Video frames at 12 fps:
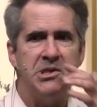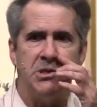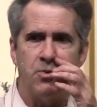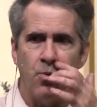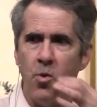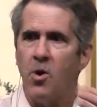
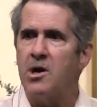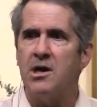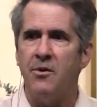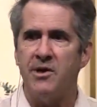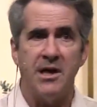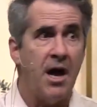this war
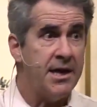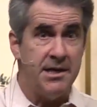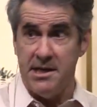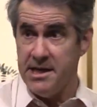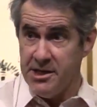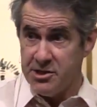going on
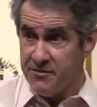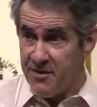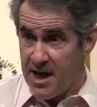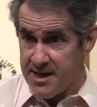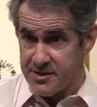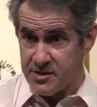in each of
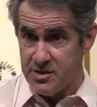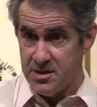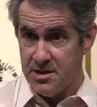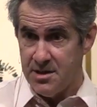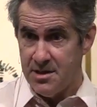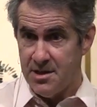us,
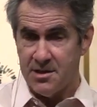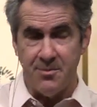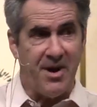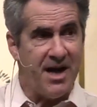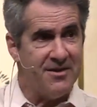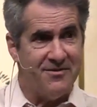the
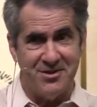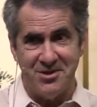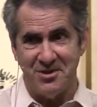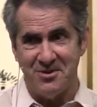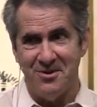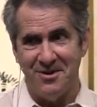Pandavas
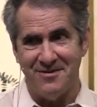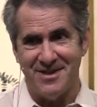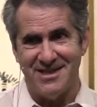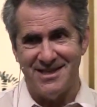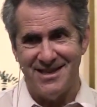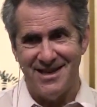and the
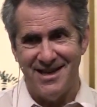Kauravas.